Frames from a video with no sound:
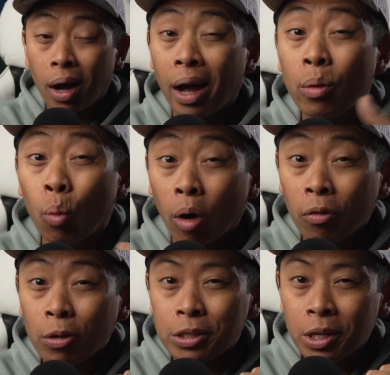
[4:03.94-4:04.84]
I
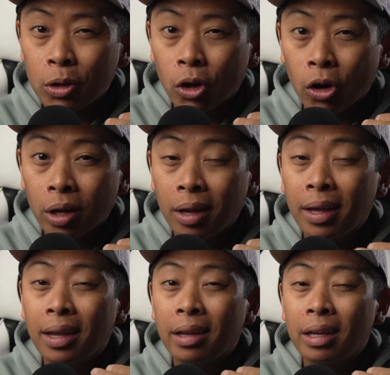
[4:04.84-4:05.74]
work for Selkirk,
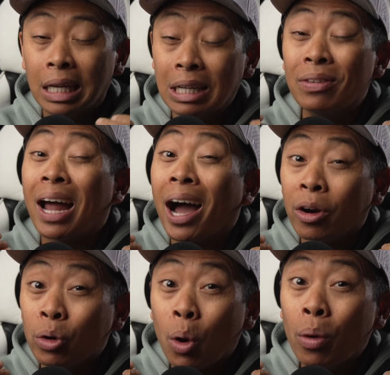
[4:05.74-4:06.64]
and even I
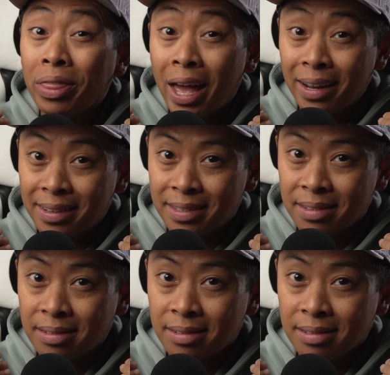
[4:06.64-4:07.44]
don't know what that is.